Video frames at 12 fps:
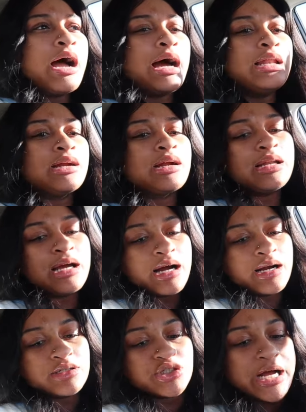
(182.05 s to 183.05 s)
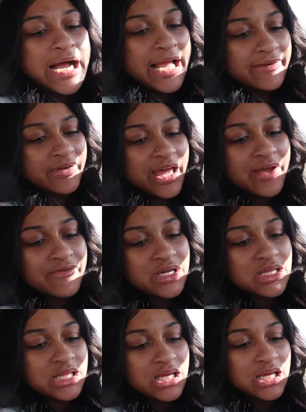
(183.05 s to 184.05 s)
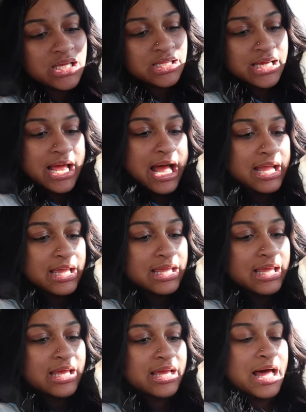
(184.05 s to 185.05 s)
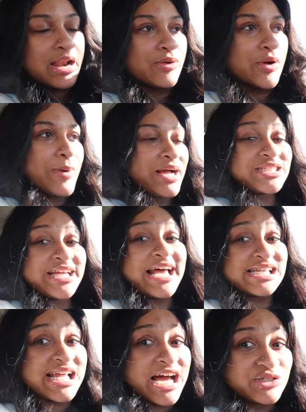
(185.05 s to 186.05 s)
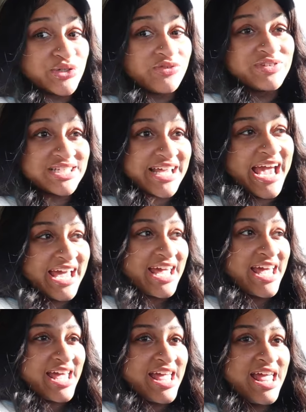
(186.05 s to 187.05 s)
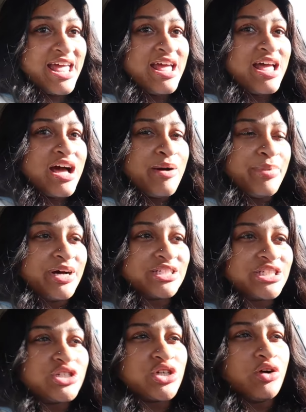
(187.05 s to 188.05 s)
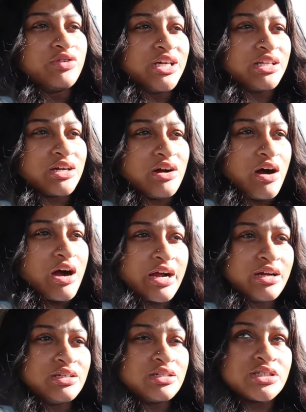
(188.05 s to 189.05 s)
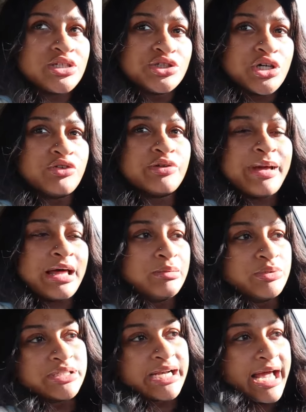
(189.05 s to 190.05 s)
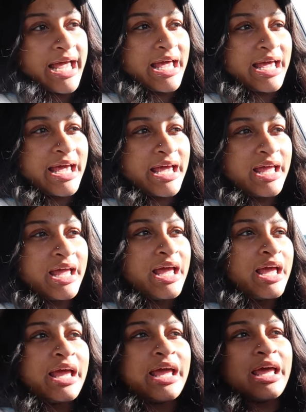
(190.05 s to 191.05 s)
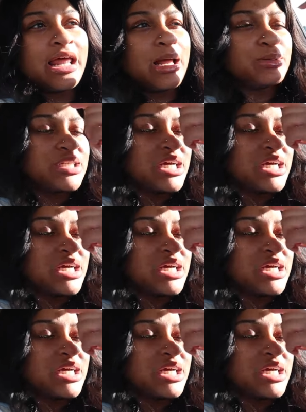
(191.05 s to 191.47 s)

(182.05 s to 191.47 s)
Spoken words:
I literally let her drive everything that I get. I don't know why she has not drove the Scat yet, but she drove the other car. She drove the Malibu that I had, and I'm